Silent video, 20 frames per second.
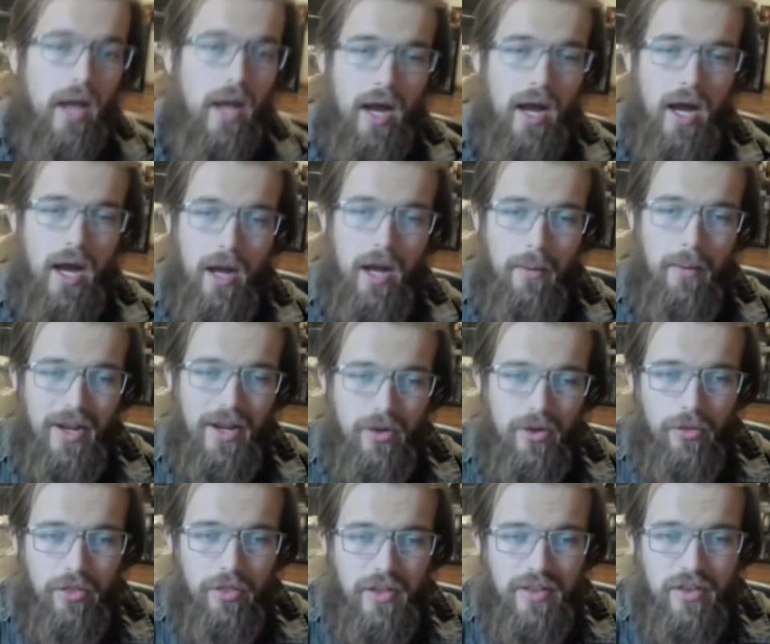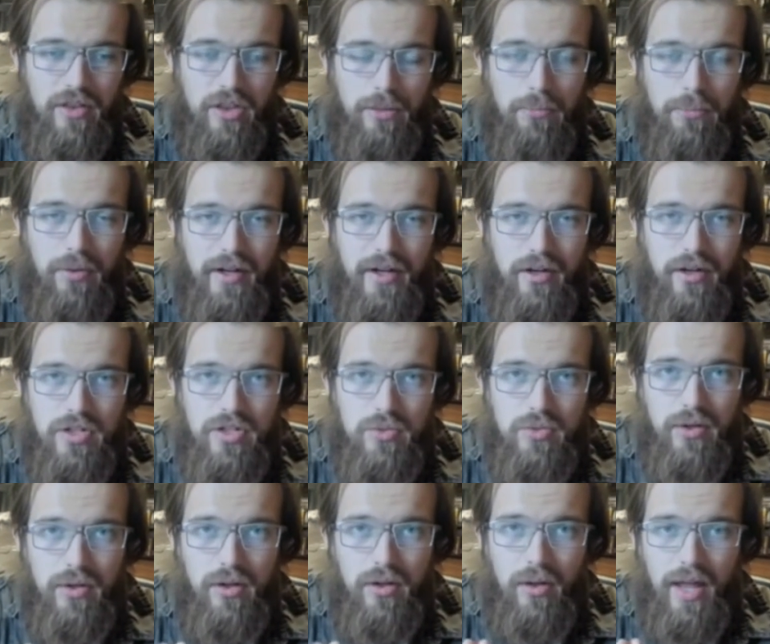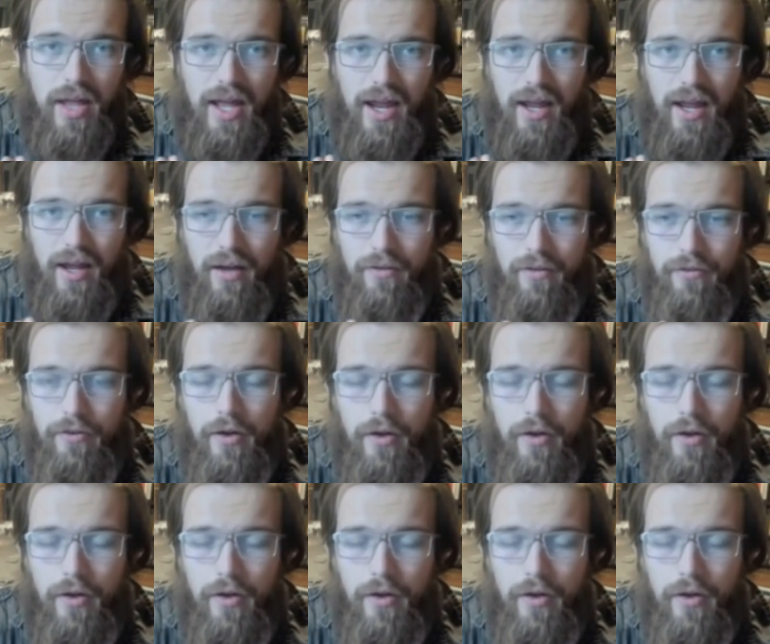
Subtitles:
I don't think that the players will have